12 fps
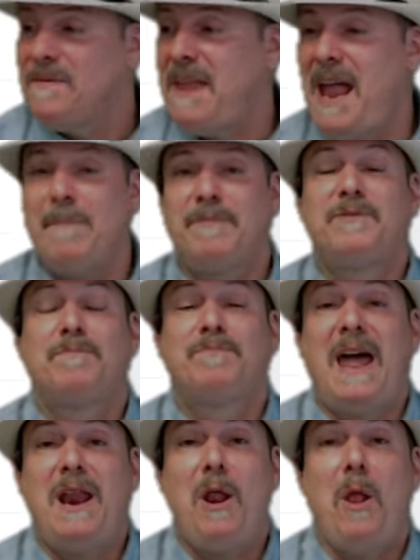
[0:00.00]
that
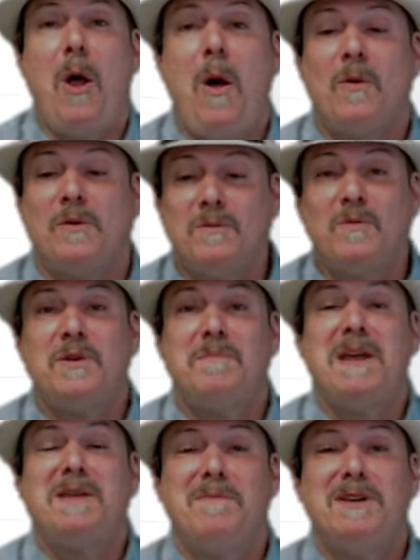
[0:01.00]
that alone
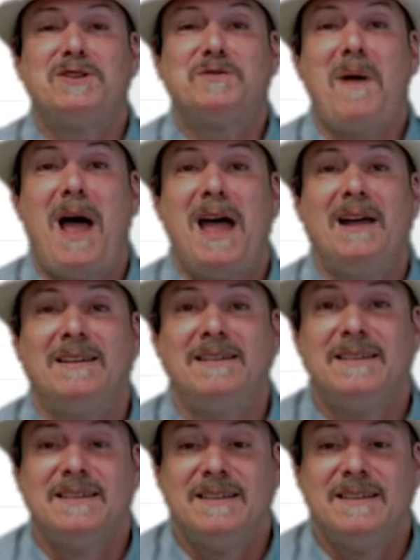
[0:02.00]
would make me smile